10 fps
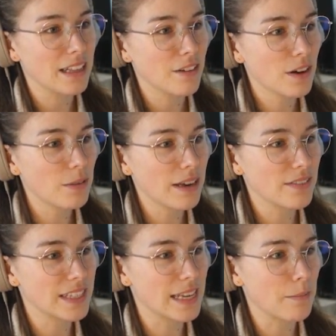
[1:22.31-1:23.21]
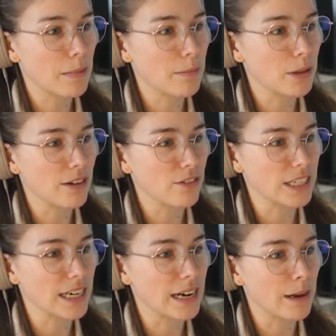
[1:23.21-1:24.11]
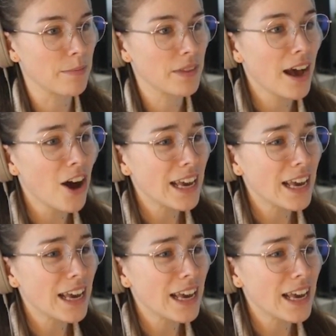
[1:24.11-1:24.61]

I love how we have the same people every time.